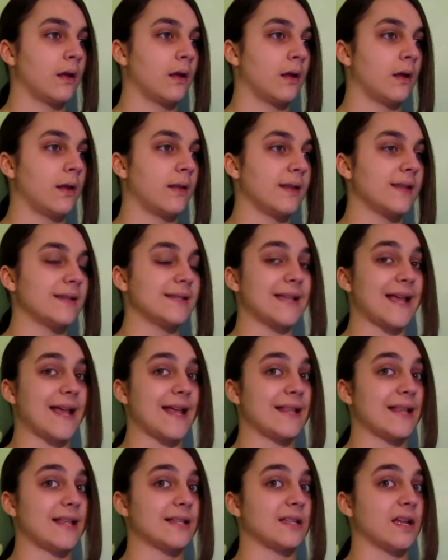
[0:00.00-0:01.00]

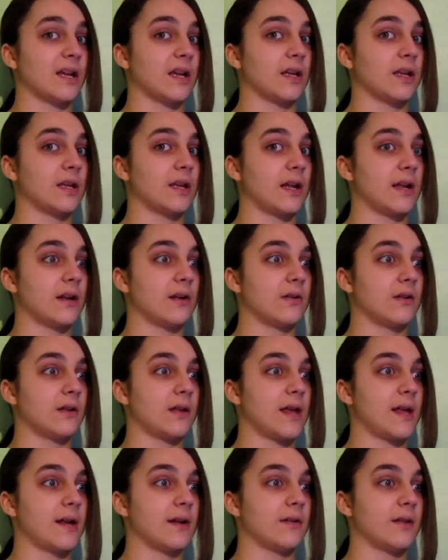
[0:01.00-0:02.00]
That's not good.
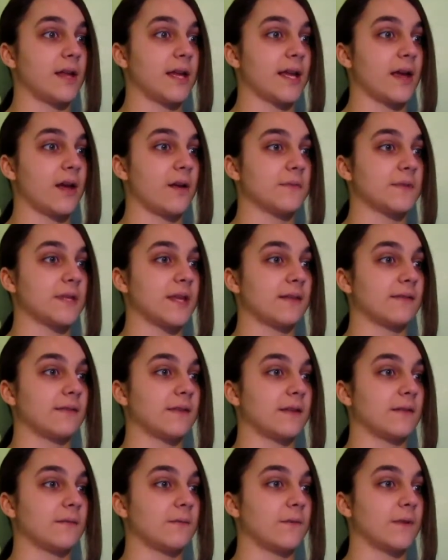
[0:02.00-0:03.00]
I don't like how
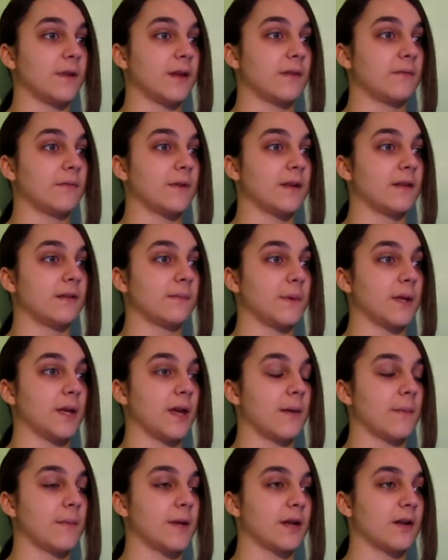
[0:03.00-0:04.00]
obsessive David is
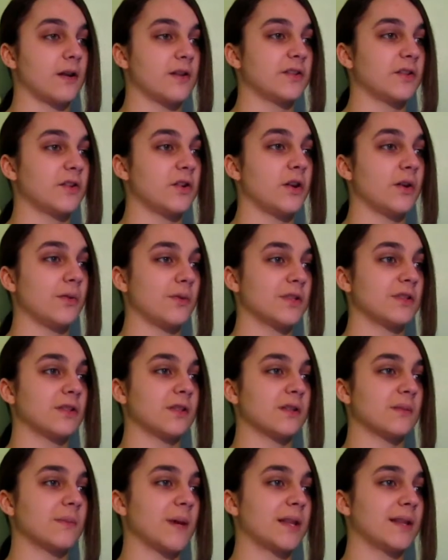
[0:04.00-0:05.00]
becoming. And also, Hook was
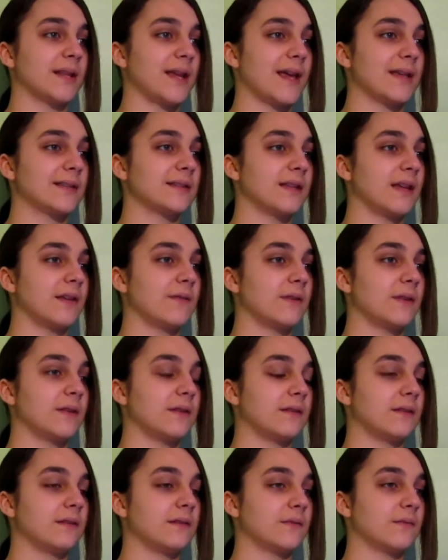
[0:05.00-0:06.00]
just about to ask David's
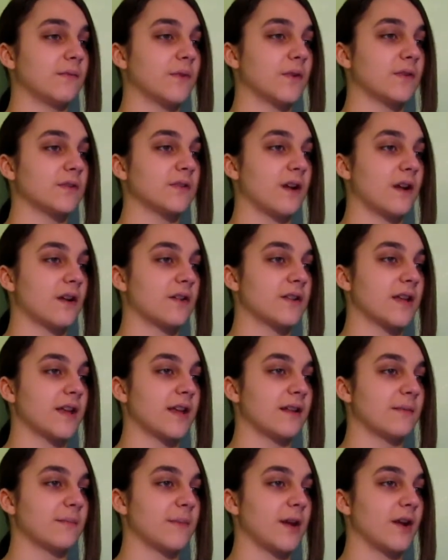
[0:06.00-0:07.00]
first daughter's
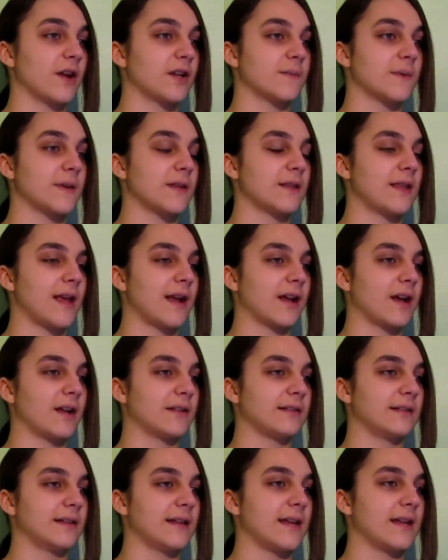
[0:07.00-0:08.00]
hand in marriage, but that got
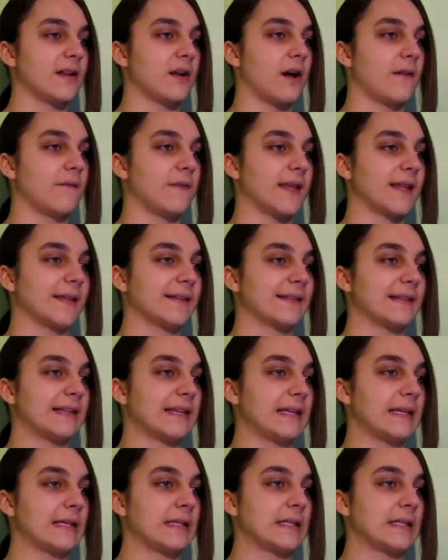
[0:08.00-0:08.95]
delayed, obviously.